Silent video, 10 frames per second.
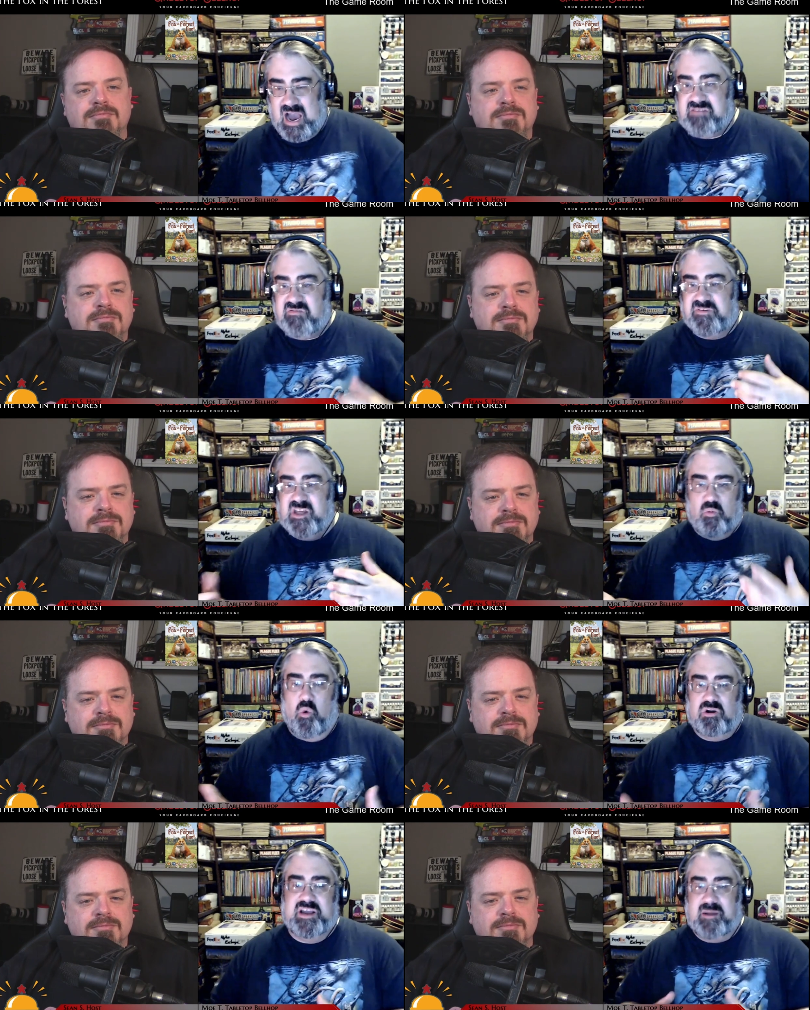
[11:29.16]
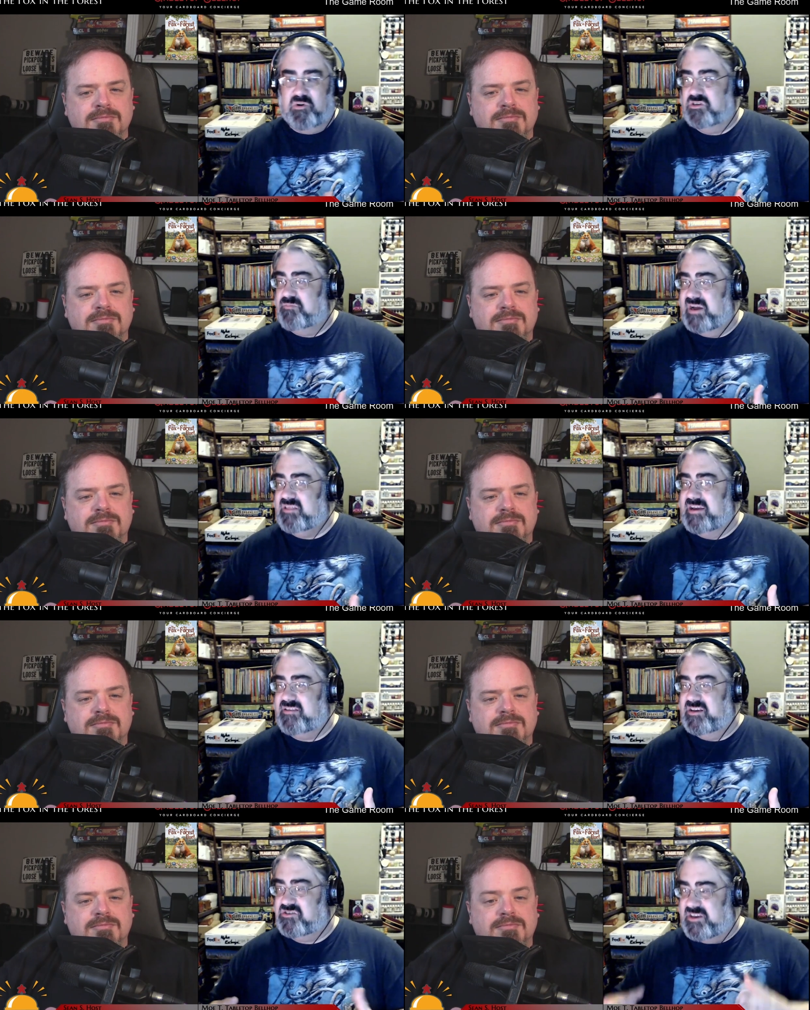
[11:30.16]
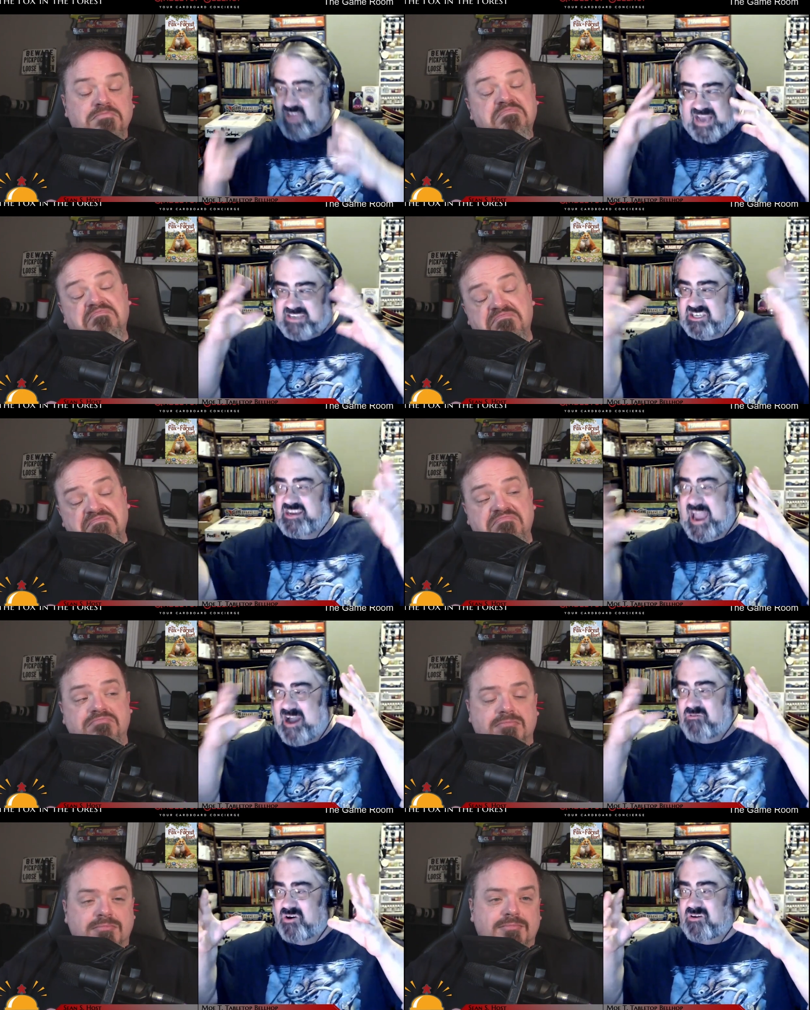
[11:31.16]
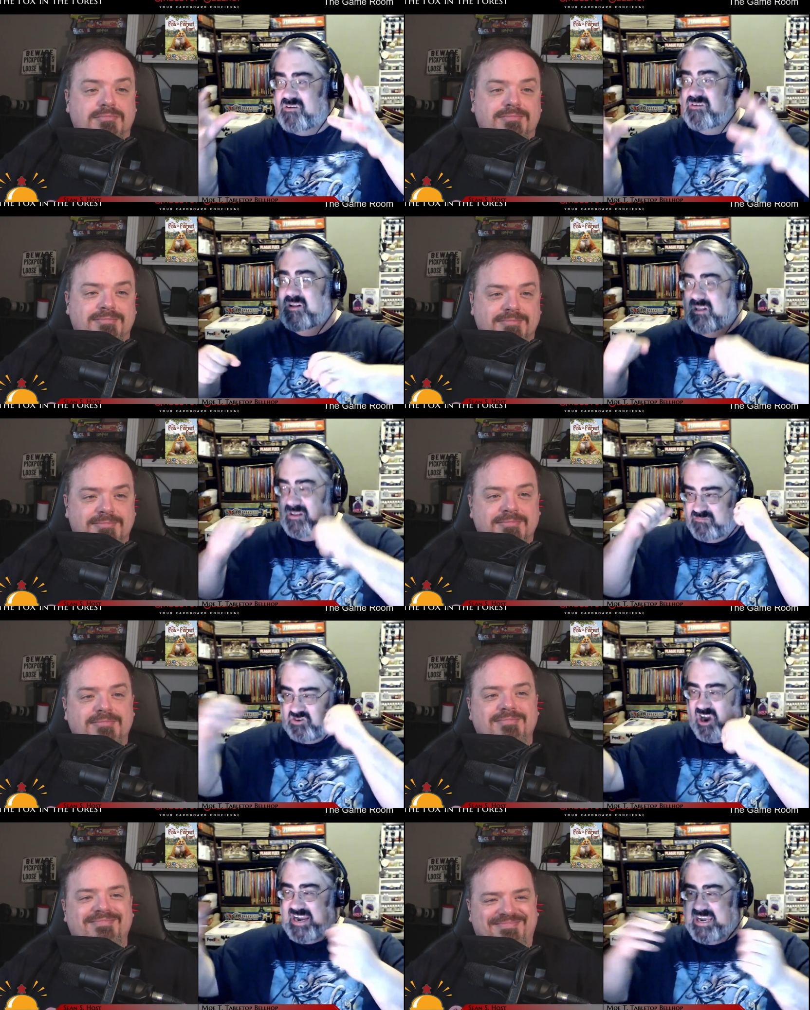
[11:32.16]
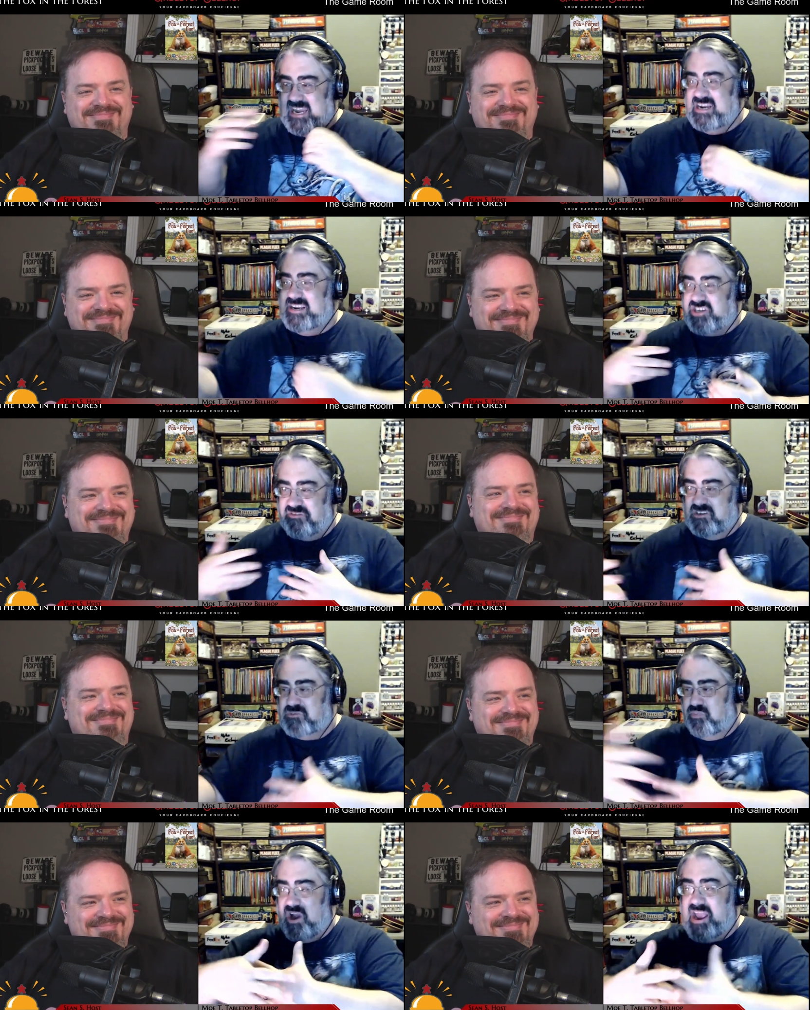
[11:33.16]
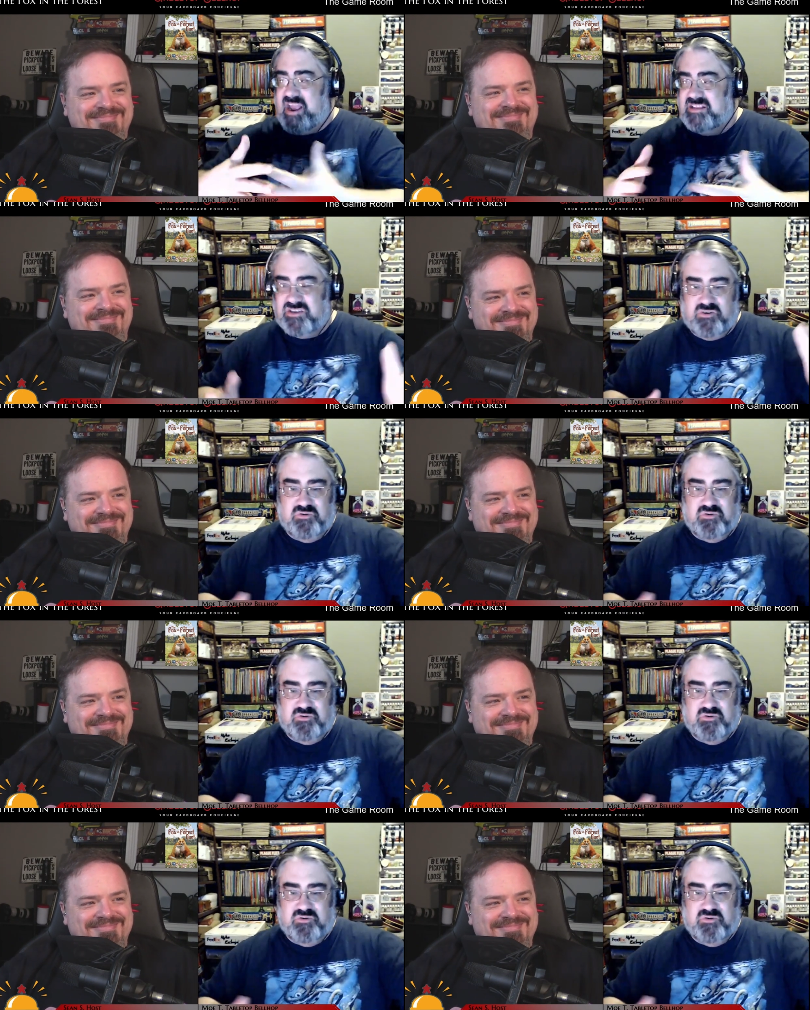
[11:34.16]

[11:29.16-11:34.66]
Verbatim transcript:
Speaker 1: I have a feeling war gamers might like this. Like Tex encounter, trying to get in each other's brains and